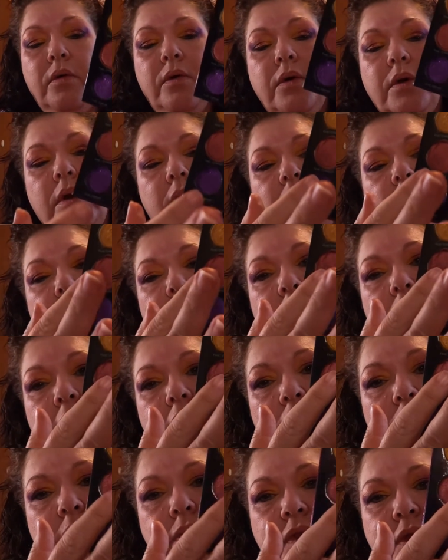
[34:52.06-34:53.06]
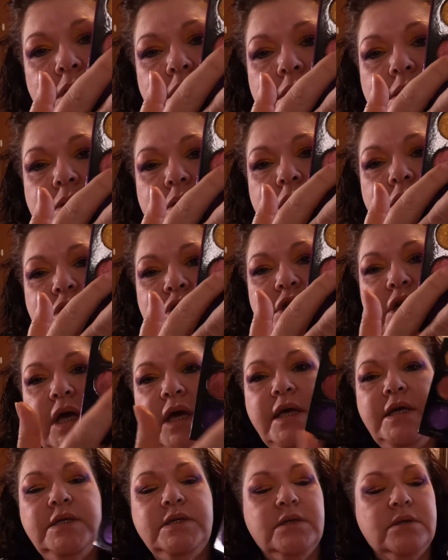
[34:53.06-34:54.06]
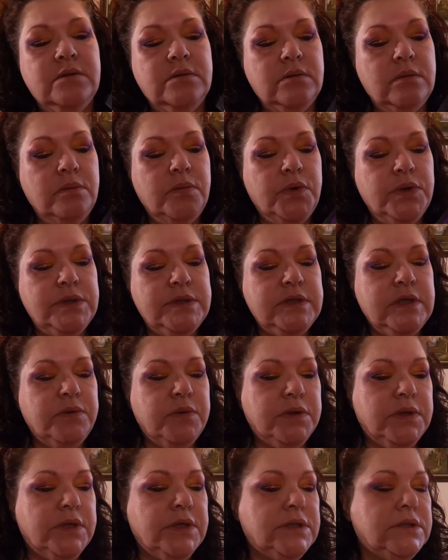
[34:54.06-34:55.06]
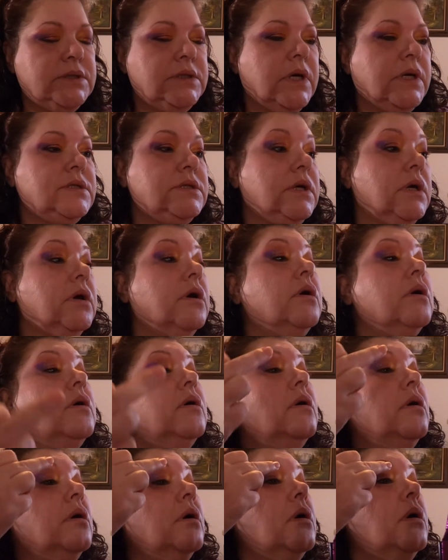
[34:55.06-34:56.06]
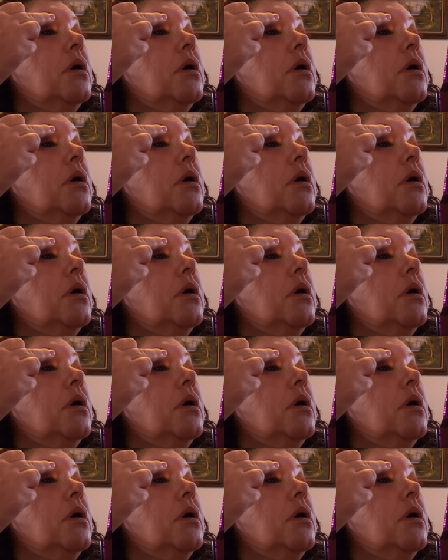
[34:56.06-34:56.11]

I'm gonna go in here with this, the Chase I'm going to see what this does here.